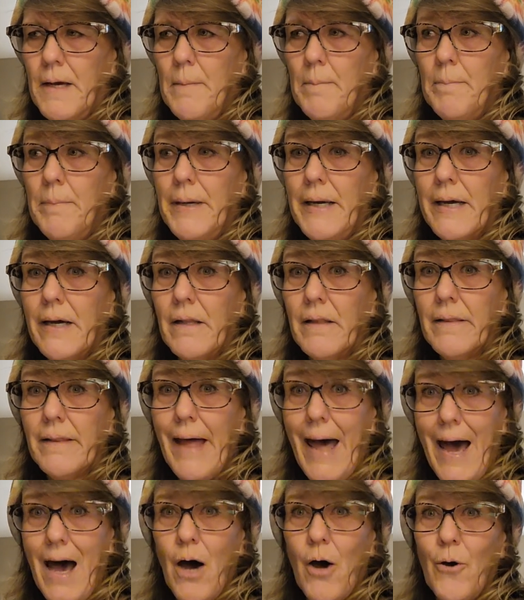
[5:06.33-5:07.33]
being
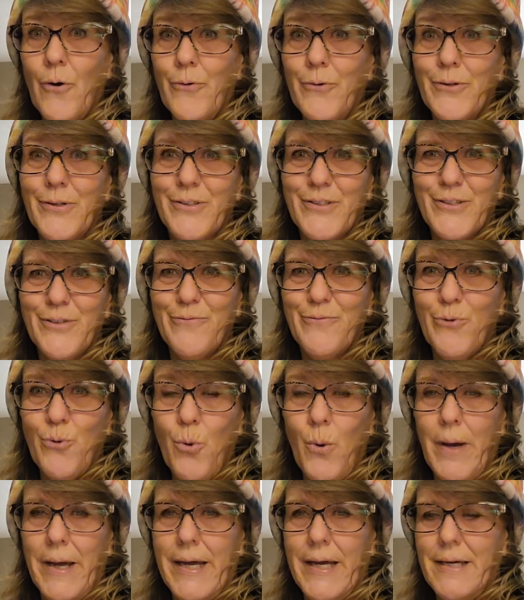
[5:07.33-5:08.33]
allowed to
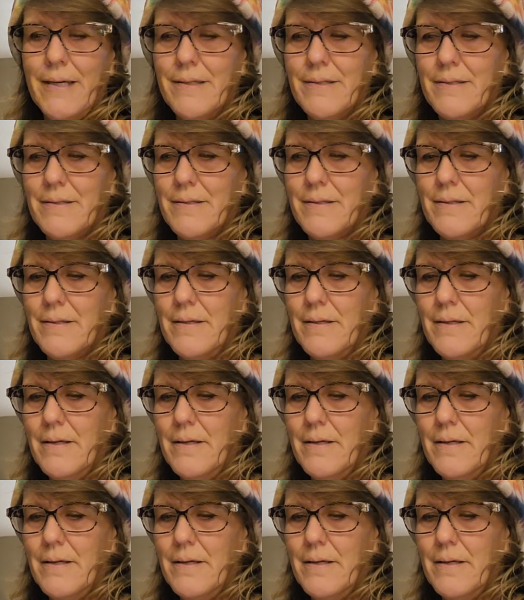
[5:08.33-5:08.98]
voice